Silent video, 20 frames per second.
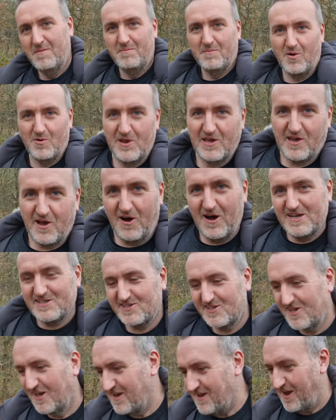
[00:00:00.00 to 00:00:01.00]
Morning
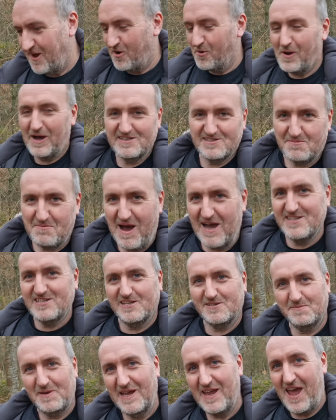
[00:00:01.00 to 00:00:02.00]
guys, always amazes
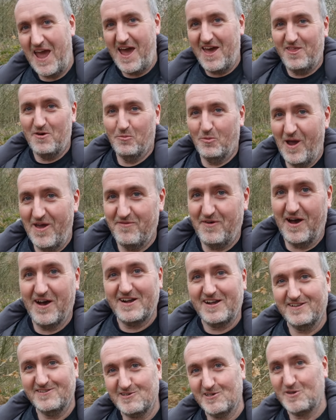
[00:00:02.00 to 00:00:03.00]
me how the weather
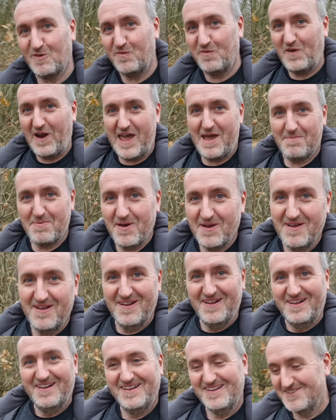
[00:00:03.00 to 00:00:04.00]
can just flip
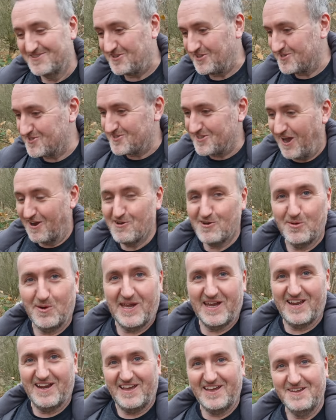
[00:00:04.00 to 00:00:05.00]
just so
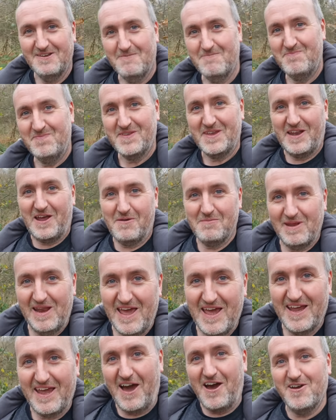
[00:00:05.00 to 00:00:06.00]
quickly. You know, a minute
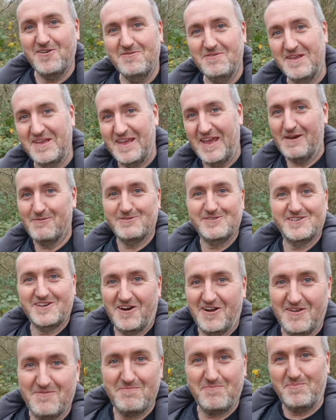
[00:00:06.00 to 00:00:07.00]
ago it was
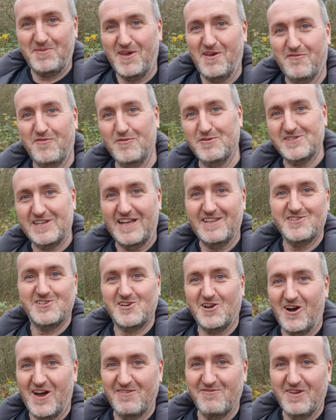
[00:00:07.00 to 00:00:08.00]
kind of beautiful
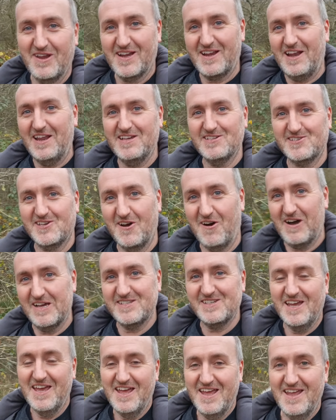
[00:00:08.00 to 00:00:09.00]
sunshine, clear skies.
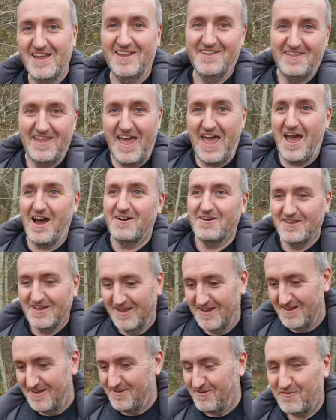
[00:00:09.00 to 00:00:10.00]
Now
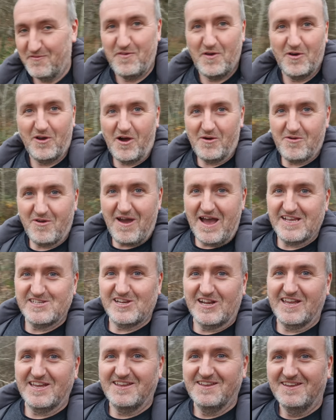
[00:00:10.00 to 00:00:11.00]
I feel like we're
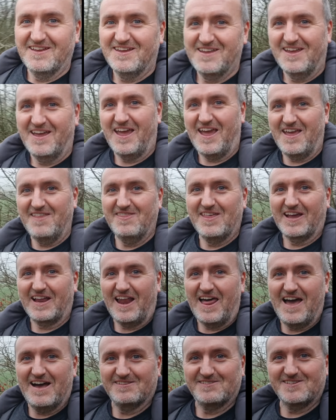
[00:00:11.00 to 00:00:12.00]
actually in the
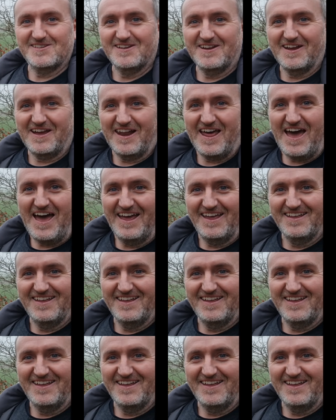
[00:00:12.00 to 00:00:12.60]
clouds. Look at that.